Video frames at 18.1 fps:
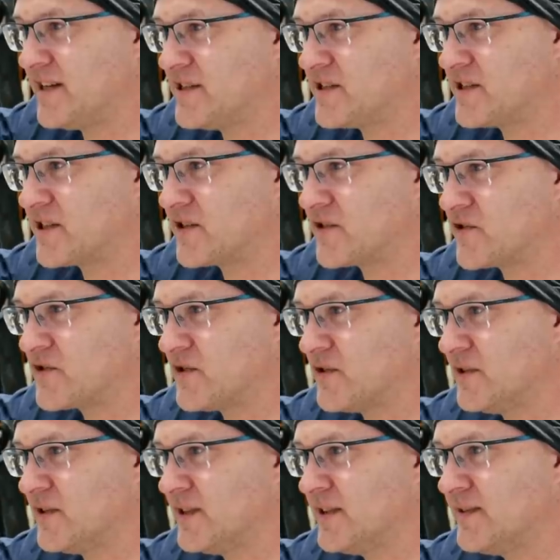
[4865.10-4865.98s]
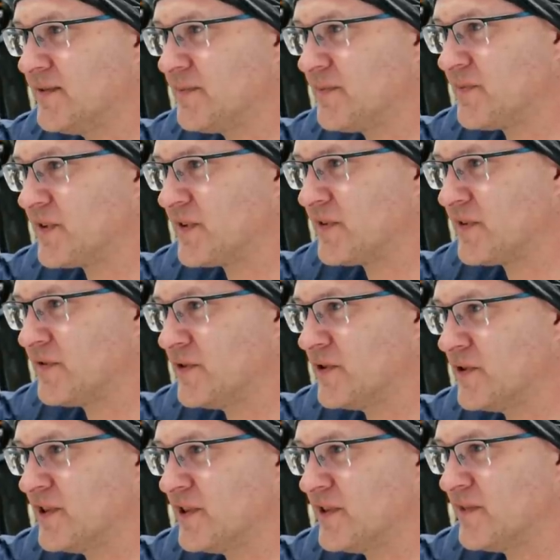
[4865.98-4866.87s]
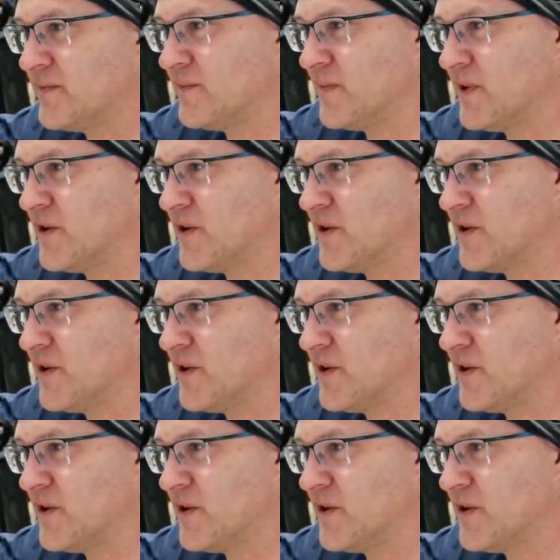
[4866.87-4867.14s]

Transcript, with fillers: is the controller for a